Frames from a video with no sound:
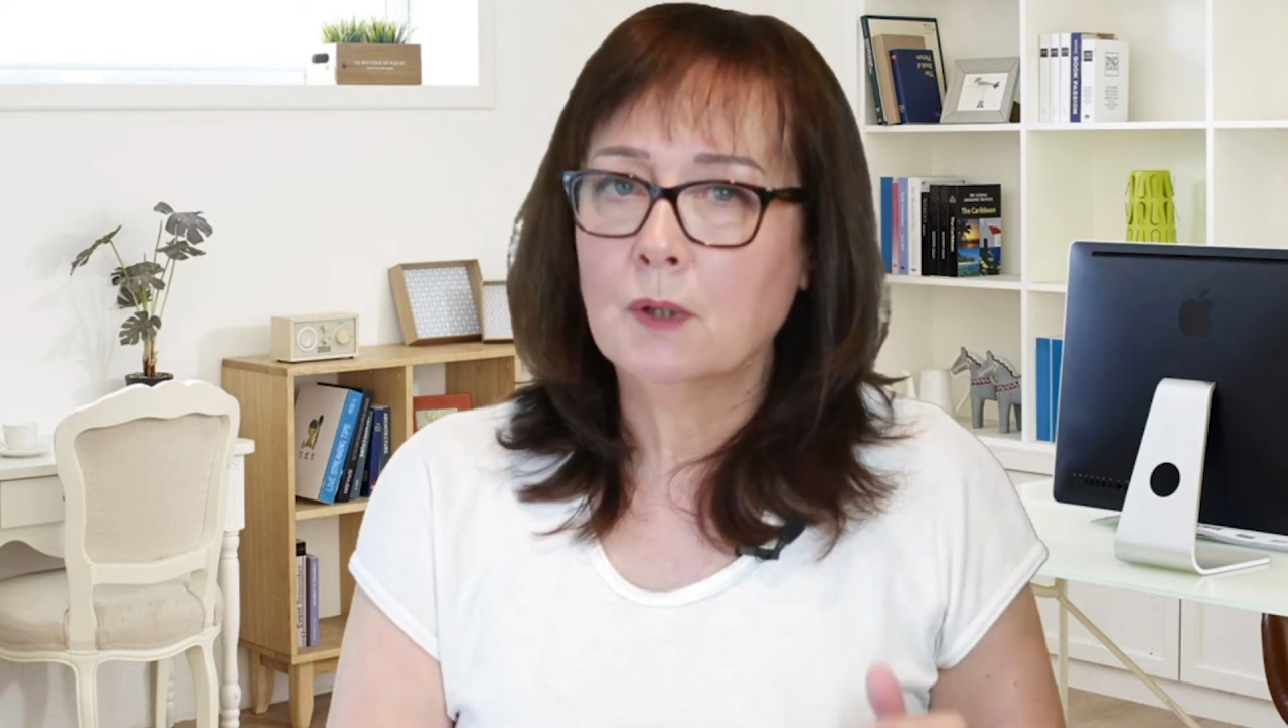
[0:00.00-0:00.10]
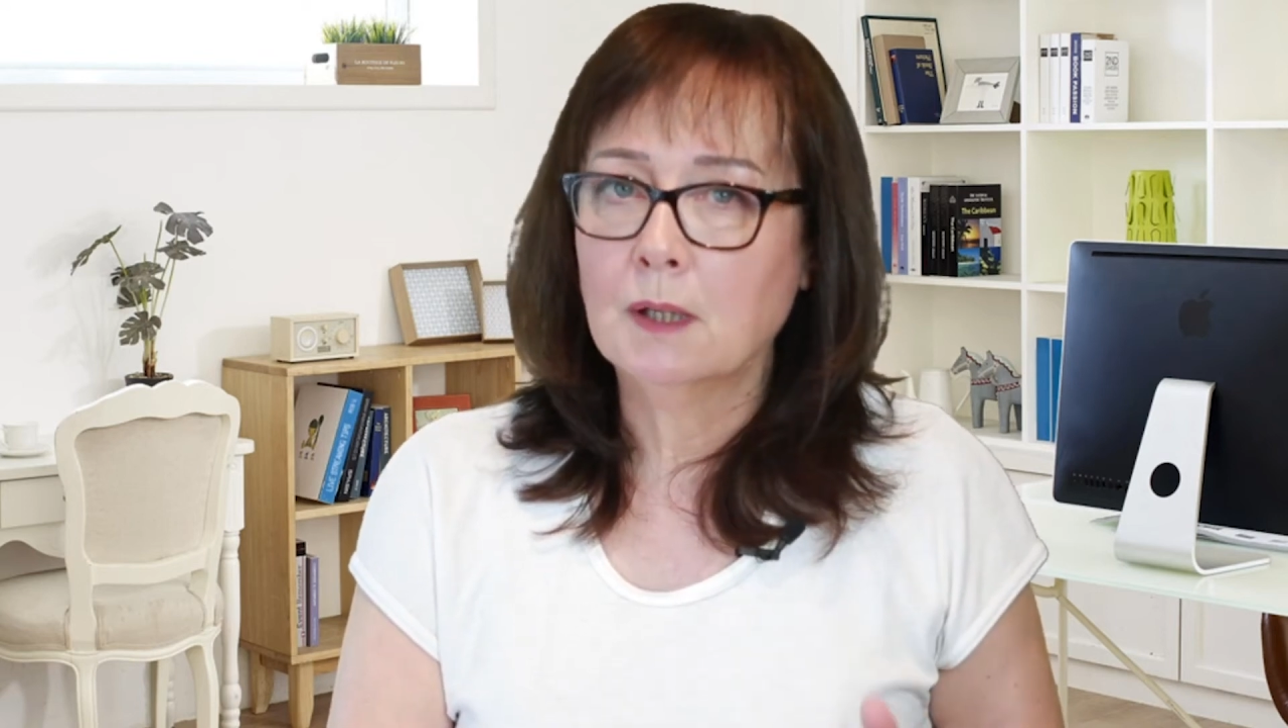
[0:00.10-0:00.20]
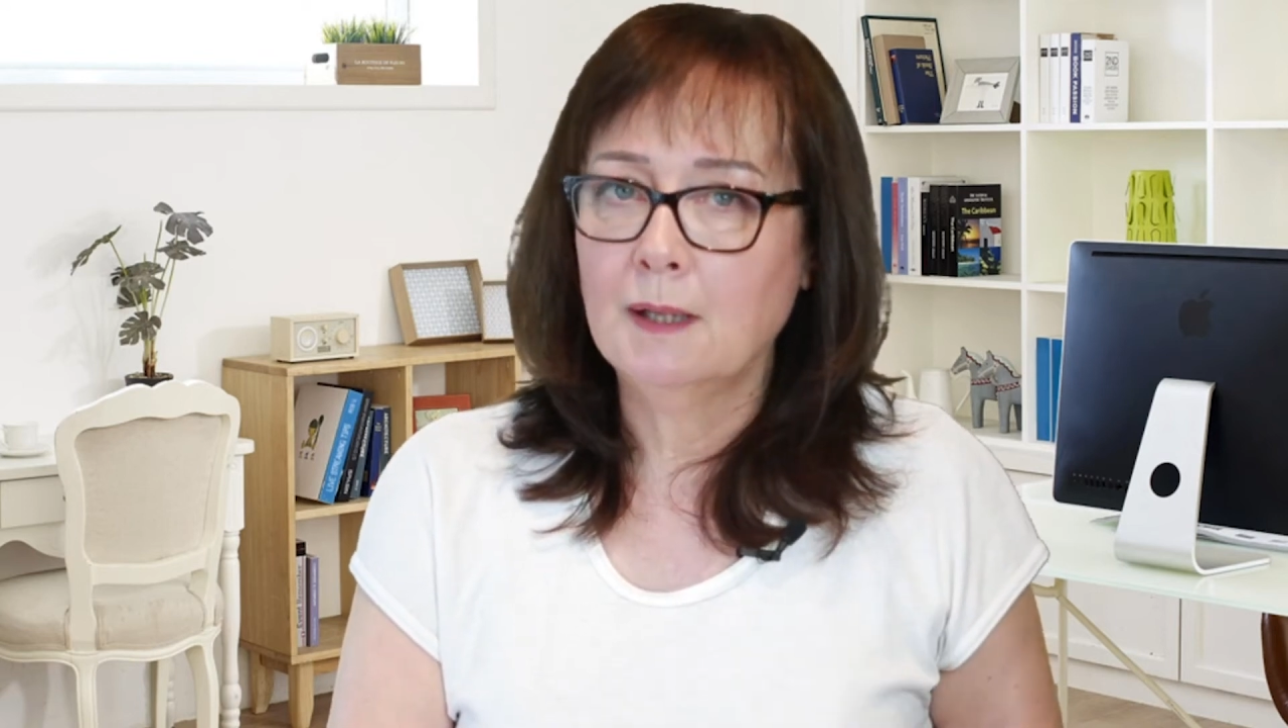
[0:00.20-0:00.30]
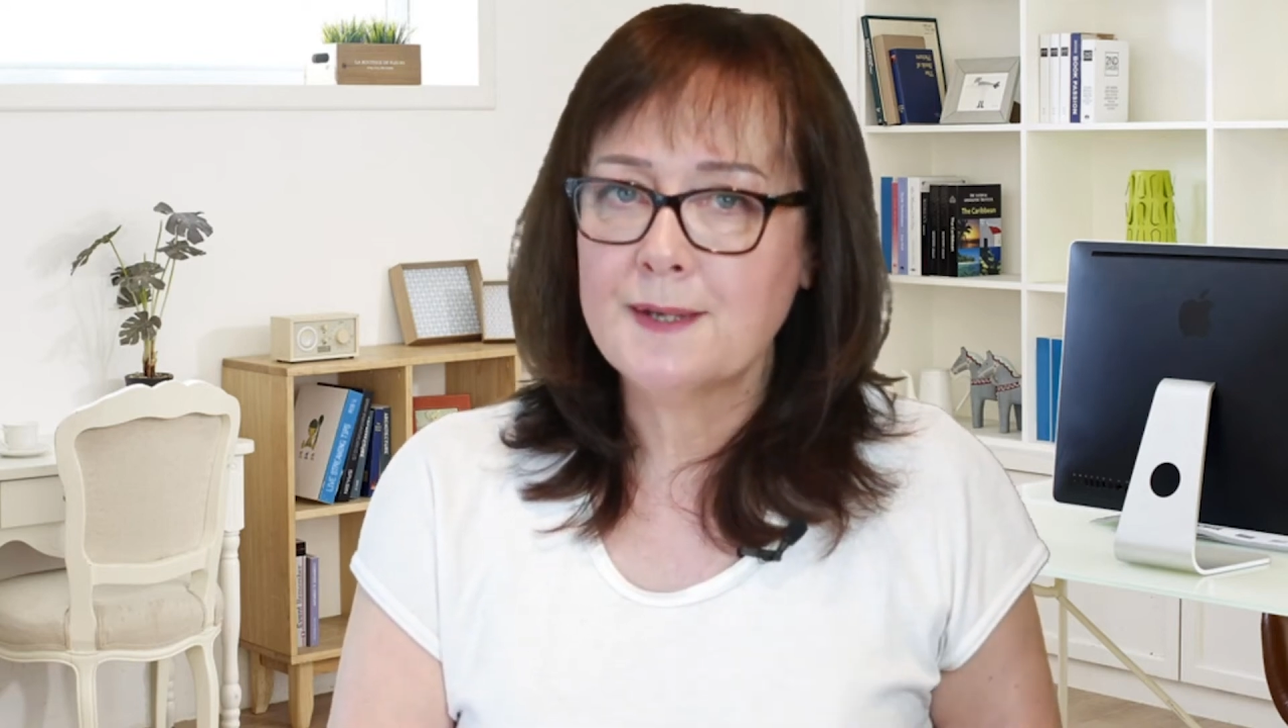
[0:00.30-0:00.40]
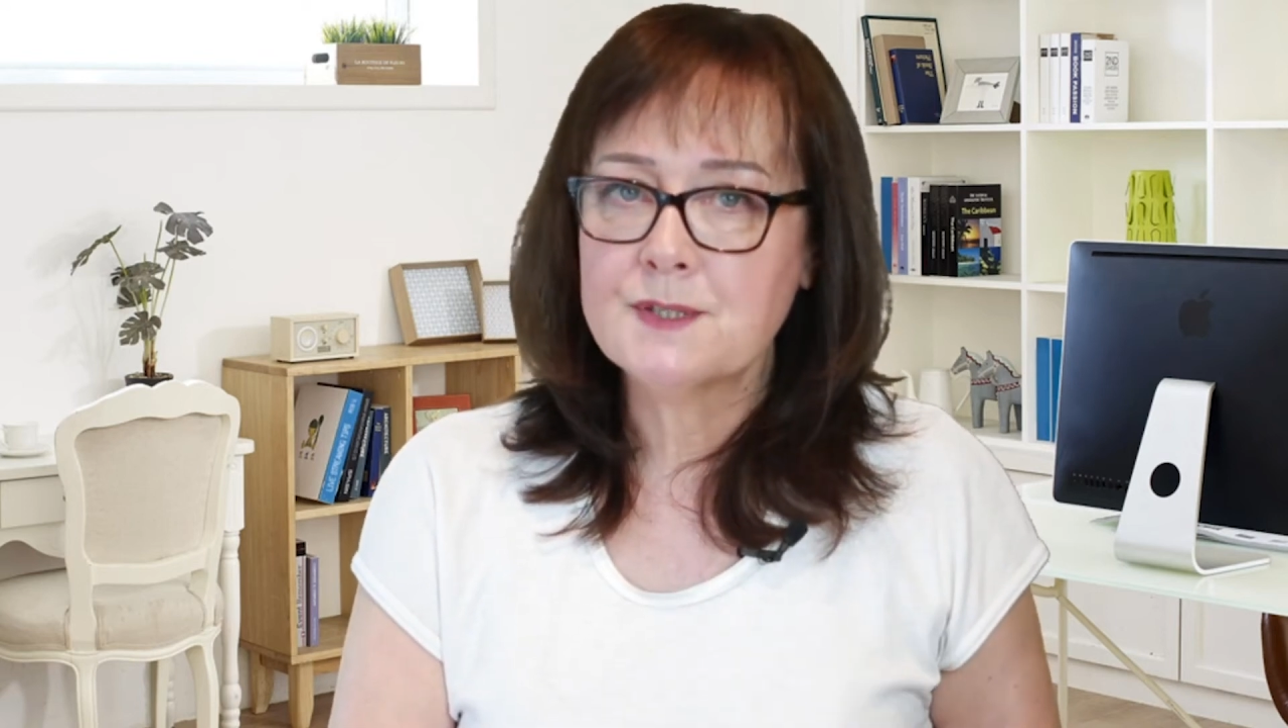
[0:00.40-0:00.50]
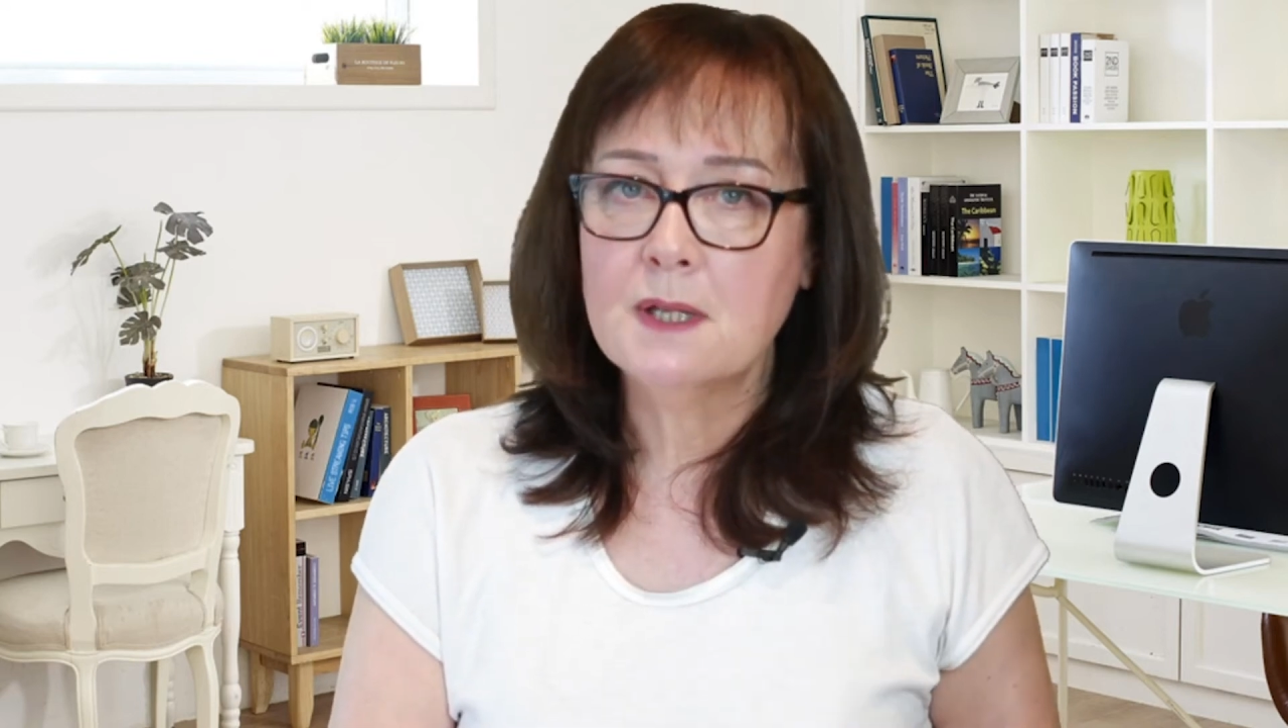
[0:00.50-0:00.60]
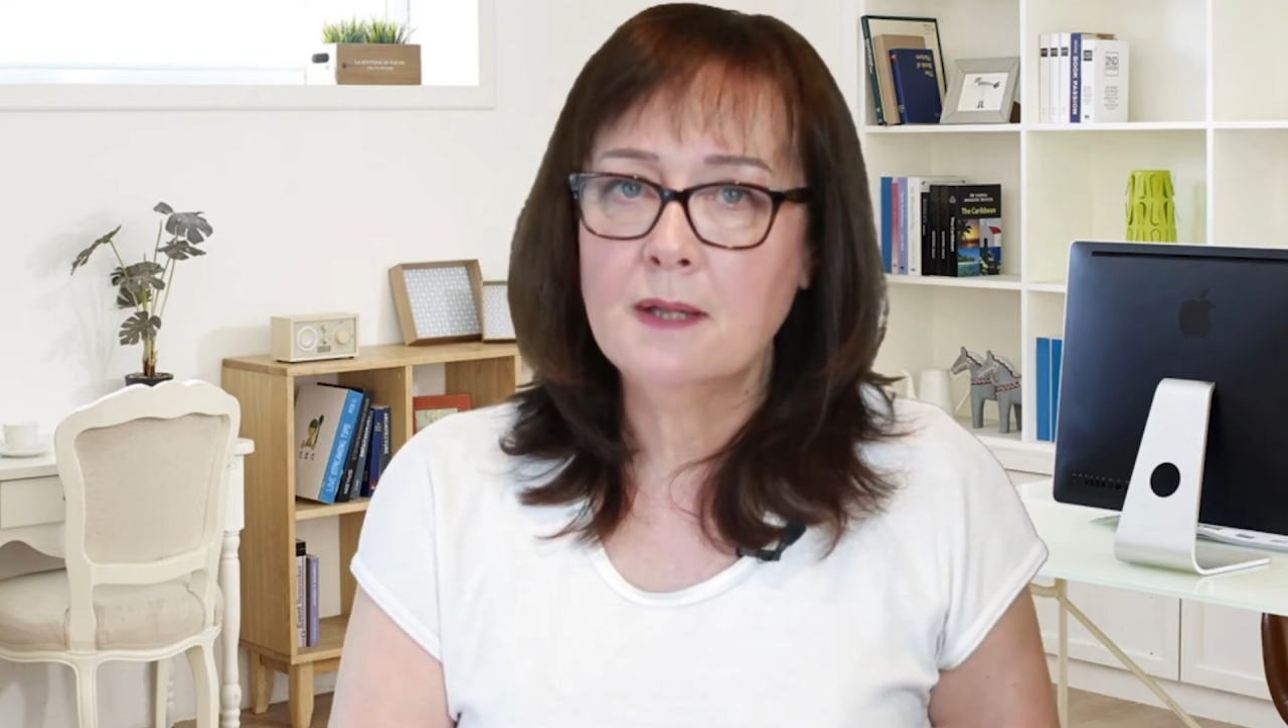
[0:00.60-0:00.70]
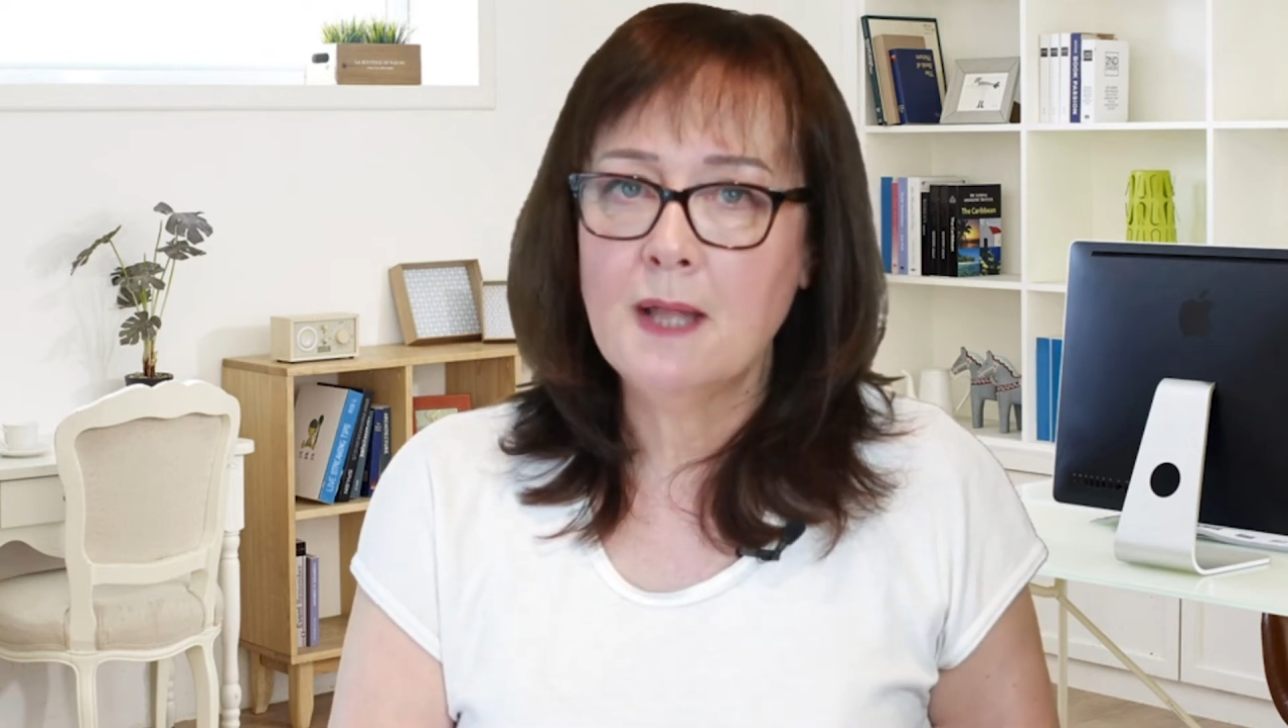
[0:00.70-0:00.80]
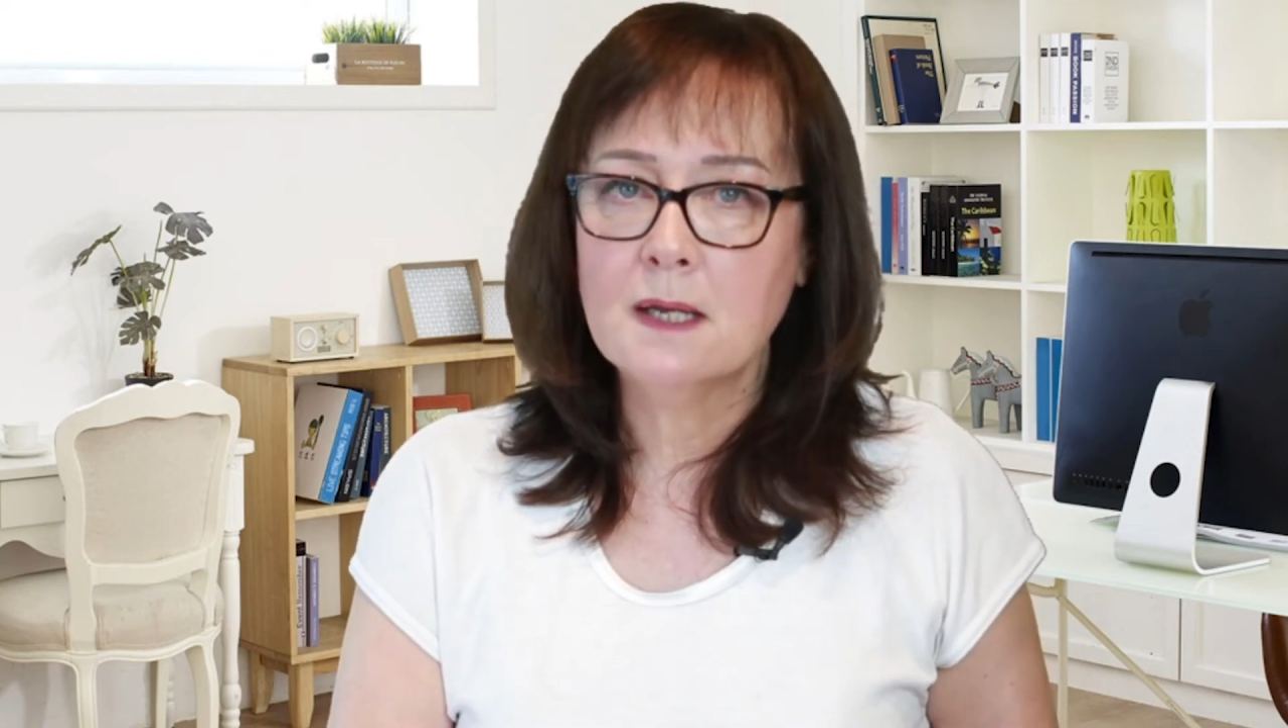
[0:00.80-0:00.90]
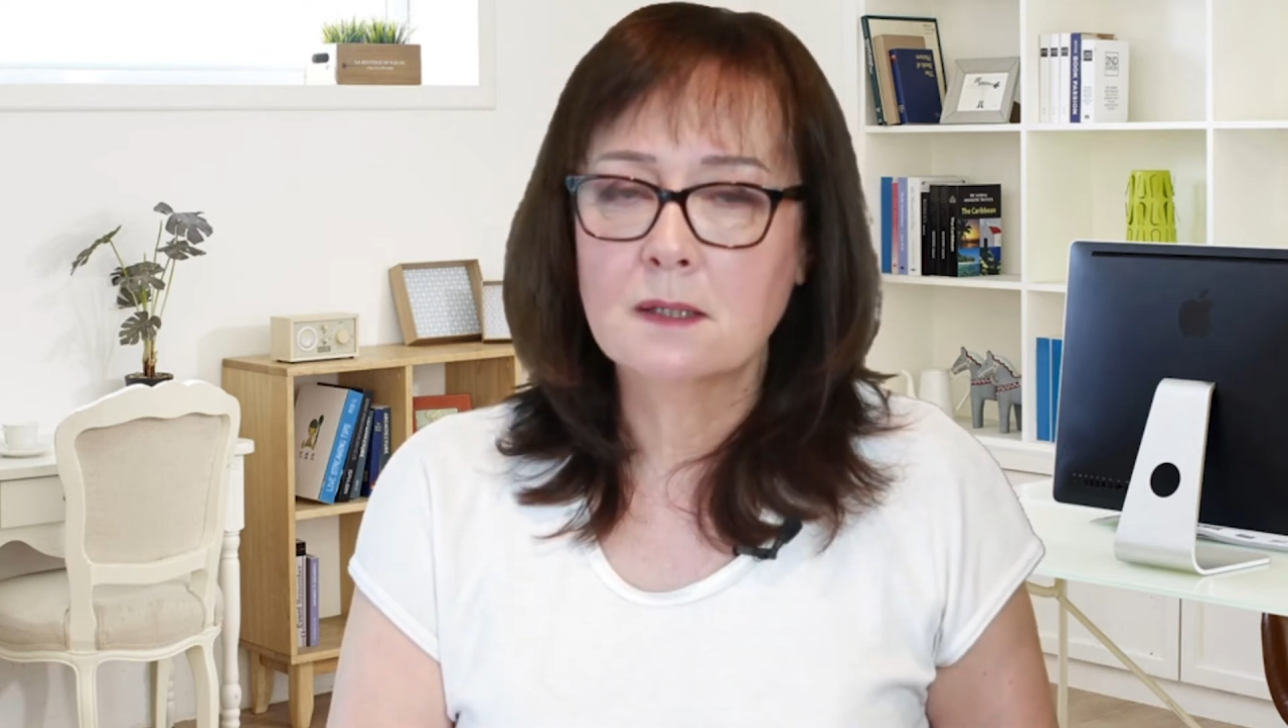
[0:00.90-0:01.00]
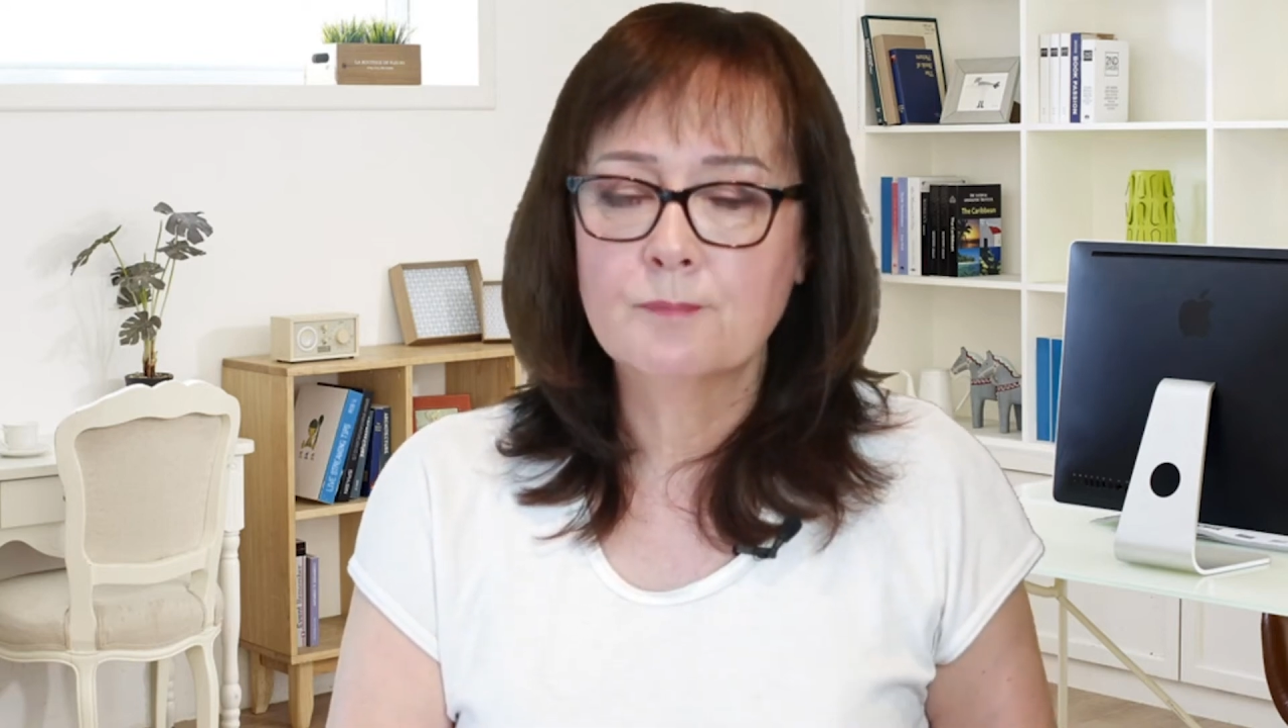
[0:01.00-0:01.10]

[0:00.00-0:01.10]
less than that,